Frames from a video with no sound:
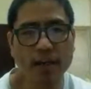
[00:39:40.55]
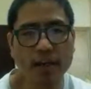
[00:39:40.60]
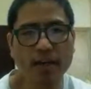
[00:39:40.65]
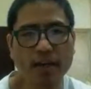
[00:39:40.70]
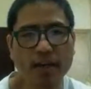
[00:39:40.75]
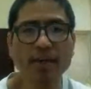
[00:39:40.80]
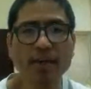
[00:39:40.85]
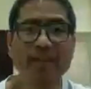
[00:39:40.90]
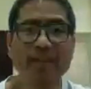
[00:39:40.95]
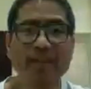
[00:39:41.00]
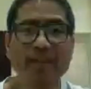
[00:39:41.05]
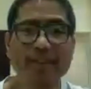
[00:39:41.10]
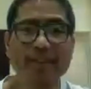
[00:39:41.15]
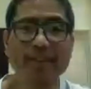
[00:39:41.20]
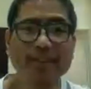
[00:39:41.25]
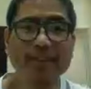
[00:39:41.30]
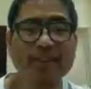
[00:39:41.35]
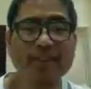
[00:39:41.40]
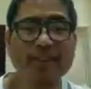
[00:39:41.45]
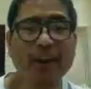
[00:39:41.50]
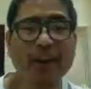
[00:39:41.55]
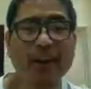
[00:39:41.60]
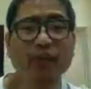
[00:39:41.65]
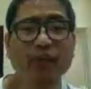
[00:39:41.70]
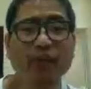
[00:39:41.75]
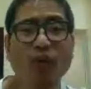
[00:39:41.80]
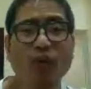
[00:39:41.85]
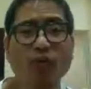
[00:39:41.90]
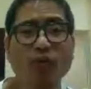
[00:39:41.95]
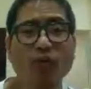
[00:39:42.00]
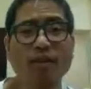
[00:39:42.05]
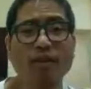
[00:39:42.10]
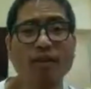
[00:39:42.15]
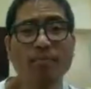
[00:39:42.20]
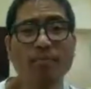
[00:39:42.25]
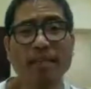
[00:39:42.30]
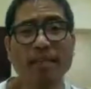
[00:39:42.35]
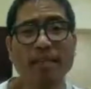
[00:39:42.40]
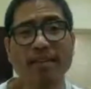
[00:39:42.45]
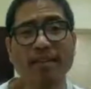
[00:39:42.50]
But it's stated there frozen
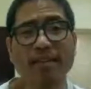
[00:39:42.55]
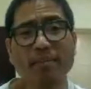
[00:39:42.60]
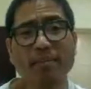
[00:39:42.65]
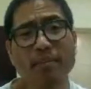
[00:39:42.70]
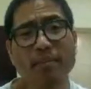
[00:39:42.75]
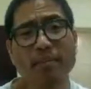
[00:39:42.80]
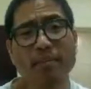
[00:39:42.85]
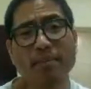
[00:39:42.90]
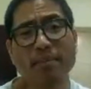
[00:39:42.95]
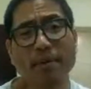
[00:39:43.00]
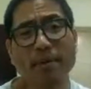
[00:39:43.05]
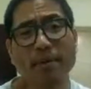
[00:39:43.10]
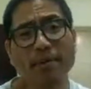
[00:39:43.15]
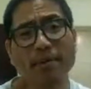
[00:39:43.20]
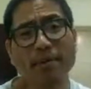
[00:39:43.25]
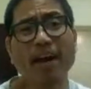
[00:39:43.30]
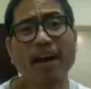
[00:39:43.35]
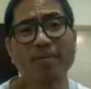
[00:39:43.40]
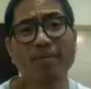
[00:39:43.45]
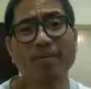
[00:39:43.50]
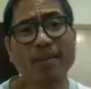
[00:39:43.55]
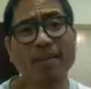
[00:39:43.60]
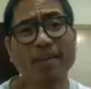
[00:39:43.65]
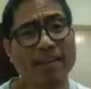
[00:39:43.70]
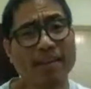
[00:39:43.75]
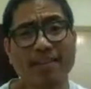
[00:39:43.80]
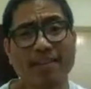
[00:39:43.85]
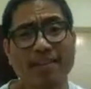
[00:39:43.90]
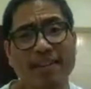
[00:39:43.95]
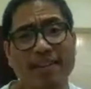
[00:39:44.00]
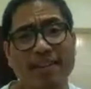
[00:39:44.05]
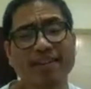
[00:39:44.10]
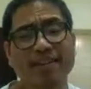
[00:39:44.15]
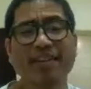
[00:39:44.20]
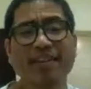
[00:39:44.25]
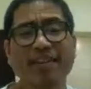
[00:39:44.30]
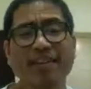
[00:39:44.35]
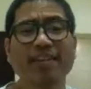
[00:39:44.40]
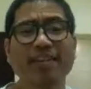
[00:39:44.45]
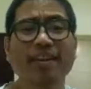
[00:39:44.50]
pizza. Maybe maybe the hot pizza is not
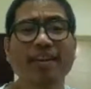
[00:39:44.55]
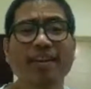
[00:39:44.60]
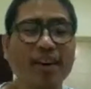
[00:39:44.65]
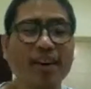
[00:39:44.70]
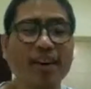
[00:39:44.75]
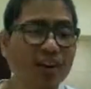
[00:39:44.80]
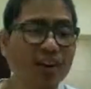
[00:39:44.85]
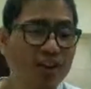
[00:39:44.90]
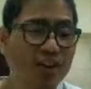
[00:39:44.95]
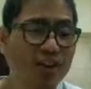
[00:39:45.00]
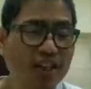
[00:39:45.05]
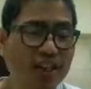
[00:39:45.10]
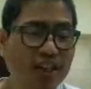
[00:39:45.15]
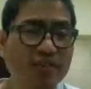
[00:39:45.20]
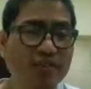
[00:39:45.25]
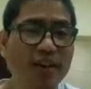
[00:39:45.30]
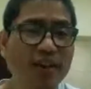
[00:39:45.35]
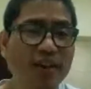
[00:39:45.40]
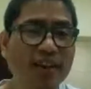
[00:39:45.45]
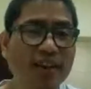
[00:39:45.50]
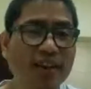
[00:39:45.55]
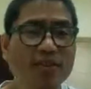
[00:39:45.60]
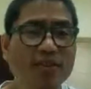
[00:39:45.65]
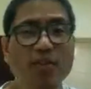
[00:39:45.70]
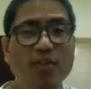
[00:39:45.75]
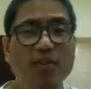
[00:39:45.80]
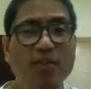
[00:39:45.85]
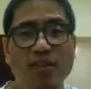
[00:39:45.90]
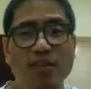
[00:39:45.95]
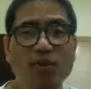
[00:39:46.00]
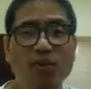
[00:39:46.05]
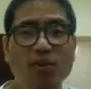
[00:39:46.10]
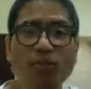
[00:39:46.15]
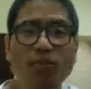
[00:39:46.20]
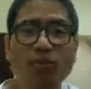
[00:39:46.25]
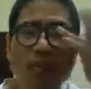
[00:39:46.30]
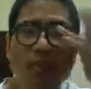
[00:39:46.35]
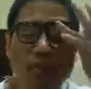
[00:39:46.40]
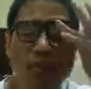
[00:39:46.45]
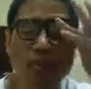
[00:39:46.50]
uh, trans fat. I don't think so.
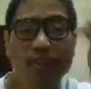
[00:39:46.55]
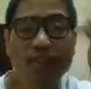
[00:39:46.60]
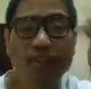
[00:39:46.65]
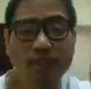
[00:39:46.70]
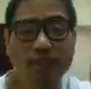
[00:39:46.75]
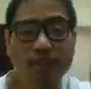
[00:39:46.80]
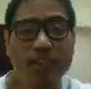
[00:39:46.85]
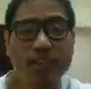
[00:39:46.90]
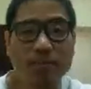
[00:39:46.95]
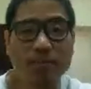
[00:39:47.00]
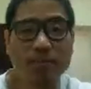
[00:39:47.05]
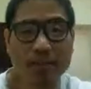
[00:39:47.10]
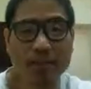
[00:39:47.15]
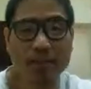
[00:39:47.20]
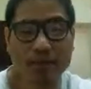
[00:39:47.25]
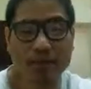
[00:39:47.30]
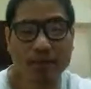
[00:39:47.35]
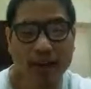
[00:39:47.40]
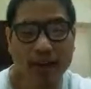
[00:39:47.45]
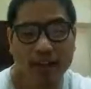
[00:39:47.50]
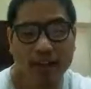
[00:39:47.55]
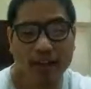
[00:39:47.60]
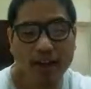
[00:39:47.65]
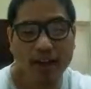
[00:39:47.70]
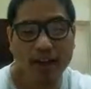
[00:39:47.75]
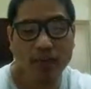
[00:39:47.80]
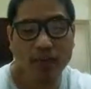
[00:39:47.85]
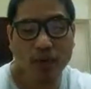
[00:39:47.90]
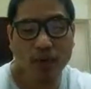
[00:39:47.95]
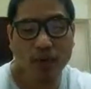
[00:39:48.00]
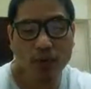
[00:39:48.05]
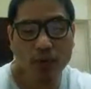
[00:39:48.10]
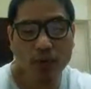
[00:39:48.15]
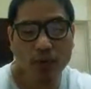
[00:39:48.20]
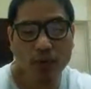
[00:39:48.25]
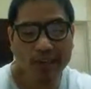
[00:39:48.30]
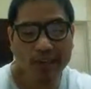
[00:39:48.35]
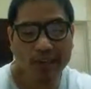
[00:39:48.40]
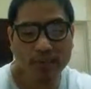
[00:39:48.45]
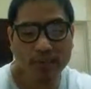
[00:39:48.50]
It's really specified
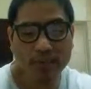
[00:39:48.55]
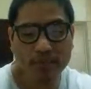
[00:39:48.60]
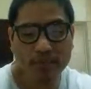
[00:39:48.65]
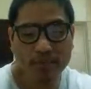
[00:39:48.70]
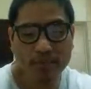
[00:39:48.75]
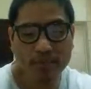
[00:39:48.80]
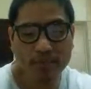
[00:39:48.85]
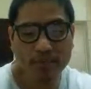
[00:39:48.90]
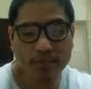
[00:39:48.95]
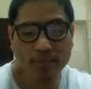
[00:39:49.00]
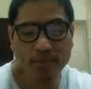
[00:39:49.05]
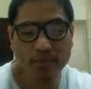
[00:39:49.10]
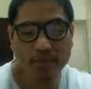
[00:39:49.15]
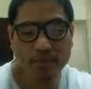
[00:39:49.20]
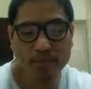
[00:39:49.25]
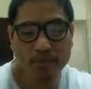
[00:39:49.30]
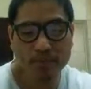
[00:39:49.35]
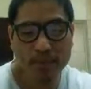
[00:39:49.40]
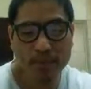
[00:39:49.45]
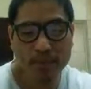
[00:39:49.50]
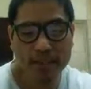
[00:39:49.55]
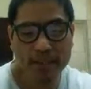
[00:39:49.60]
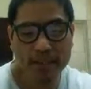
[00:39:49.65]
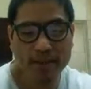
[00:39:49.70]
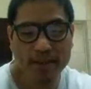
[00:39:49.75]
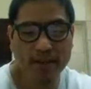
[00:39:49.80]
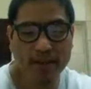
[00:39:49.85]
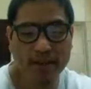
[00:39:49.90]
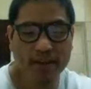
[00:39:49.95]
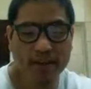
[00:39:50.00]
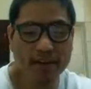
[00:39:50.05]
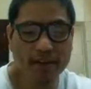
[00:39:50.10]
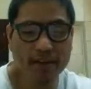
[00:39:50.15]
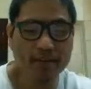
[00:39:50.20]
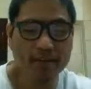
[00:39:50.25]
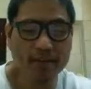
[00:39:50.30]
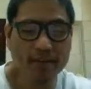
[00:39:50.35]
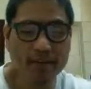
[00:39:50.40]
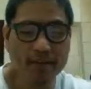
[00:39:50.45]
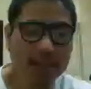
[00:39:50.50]
frozen pizza,
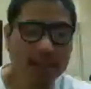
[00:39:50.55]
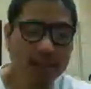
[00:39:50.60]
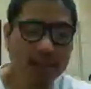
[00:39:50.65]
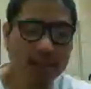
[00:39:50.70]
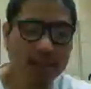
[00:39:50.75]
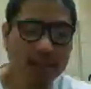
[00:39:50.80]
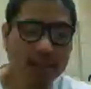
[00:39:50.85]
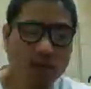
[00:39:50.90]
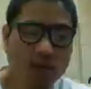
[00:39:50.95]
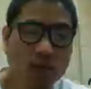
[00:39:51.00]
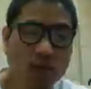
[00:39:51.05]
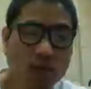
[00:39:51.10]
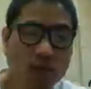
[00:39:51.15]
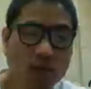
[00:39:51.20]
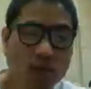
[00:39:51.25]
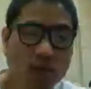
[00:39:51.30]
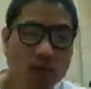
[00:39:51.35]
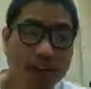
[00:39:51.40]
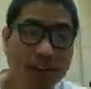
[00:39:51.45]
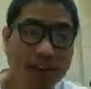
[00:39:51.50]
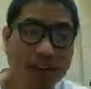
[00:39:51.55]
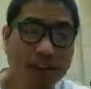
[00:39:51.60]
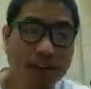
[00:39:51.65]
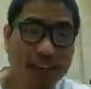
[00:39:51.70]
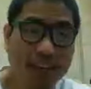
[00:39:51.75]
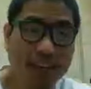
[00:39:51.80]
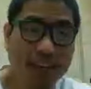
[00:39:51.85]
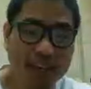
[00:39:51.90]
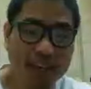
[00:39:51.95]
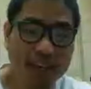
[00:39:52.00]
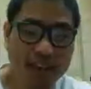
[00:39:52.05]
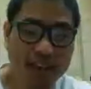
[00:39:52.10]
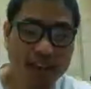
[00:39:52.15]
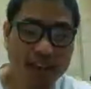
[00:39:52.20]
meaning it was called already, right?